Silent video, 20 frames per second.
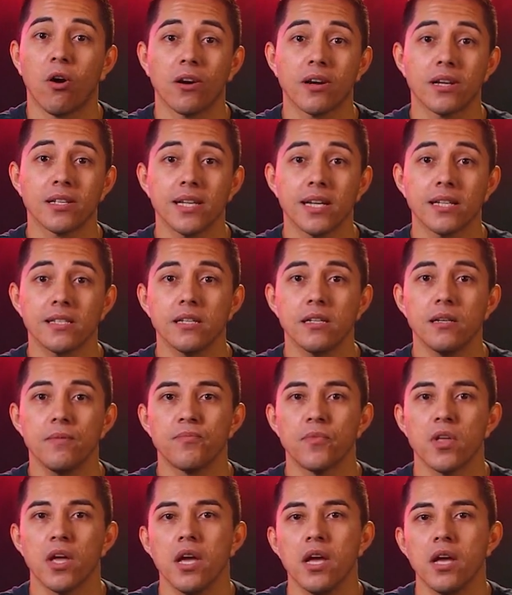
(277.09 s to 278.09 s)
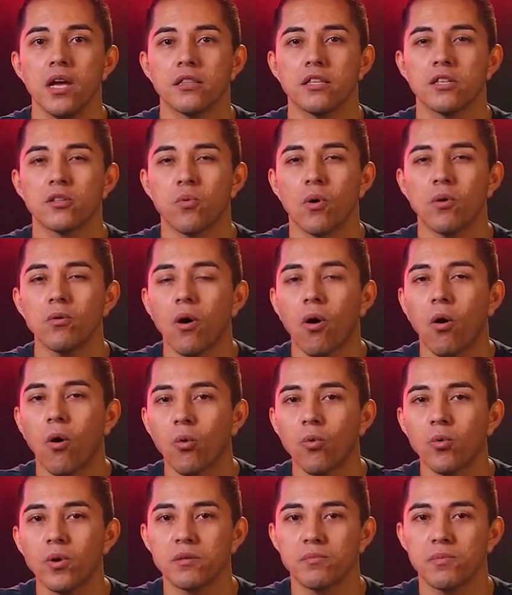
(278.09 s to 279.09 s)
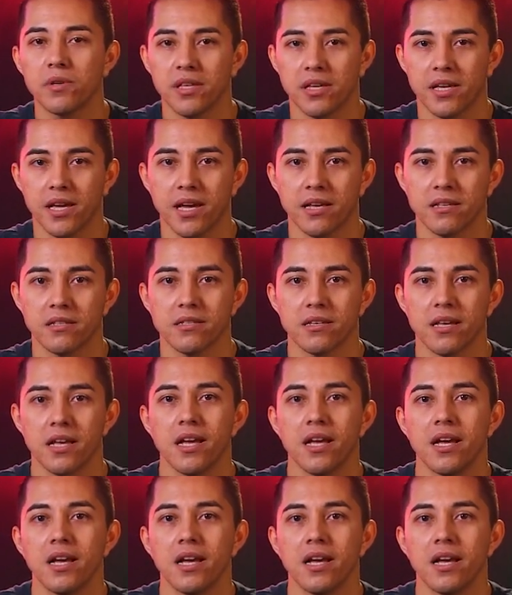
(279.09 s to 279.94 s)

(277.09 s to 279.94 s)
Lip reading: architected, this won't always be the case.